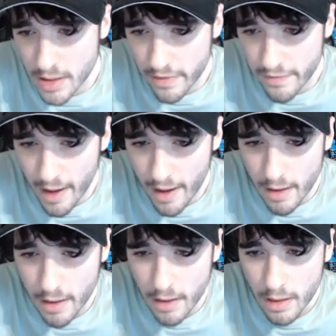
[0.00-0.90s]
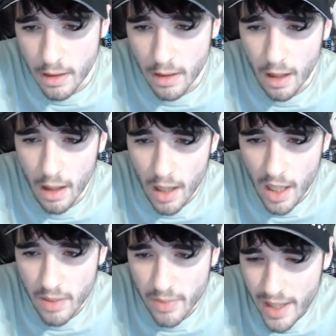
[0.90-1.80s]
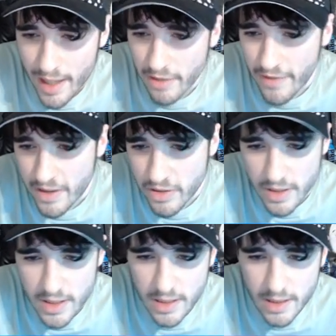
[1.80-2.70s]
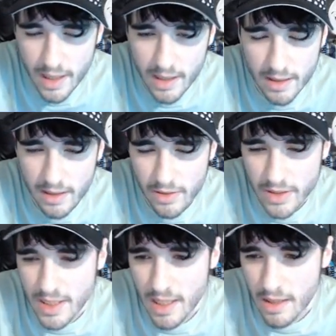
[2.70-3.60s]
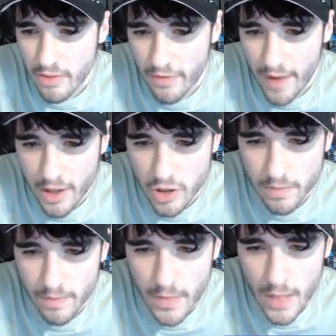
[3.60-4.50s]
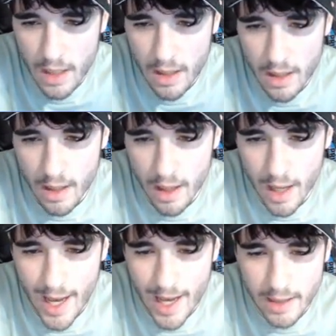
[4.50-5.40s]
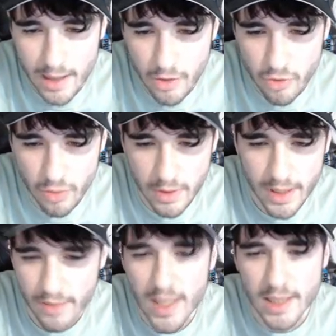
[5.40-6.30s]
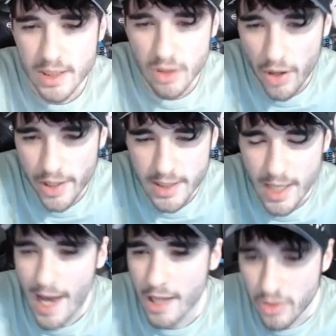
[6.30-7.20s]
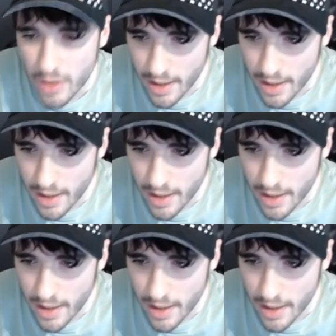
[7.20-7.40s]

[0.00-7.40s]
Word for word: to be fair. Um, I like the fact you can, um, you can see it in the reflection. And it makes this noise, and you